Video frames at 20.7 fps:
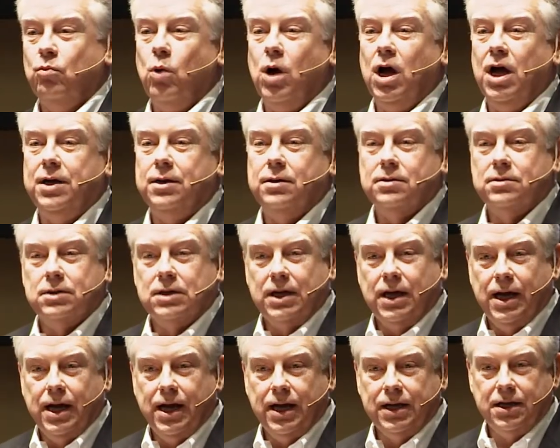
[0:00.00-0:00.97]
what
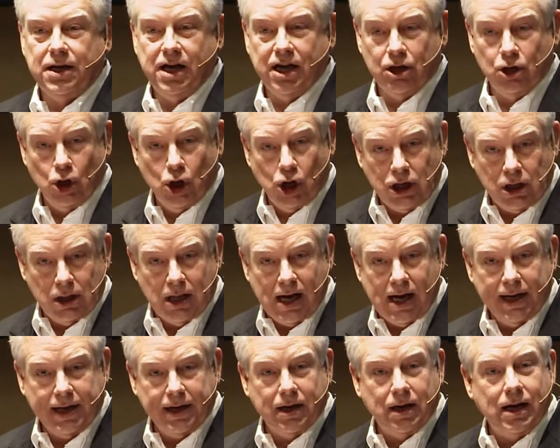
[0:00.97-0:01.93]
it can look
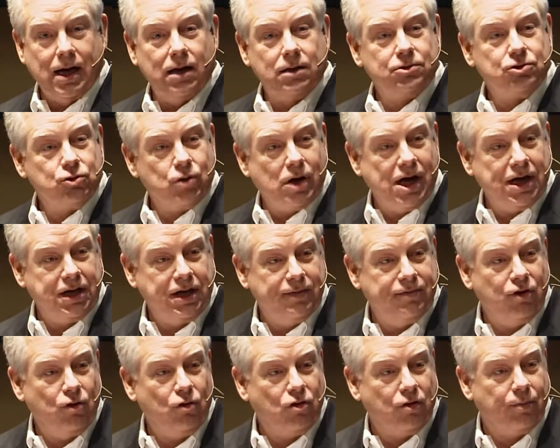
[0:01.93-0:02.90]
like, and I'll try and give
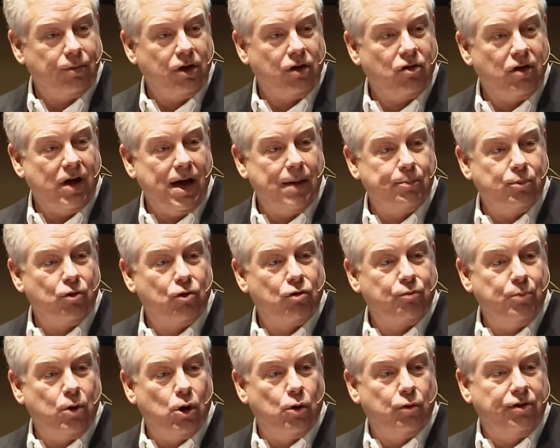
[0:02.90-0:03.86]
you some examples
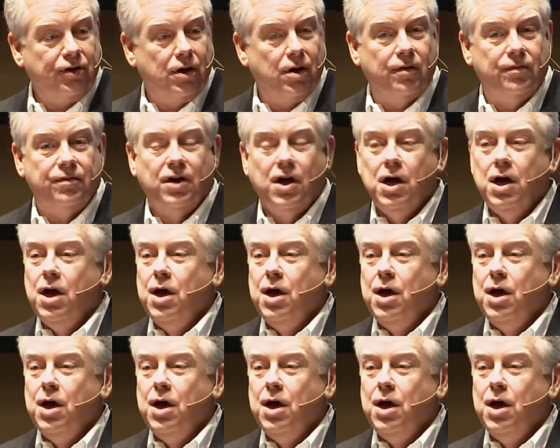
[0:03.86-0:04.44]
both of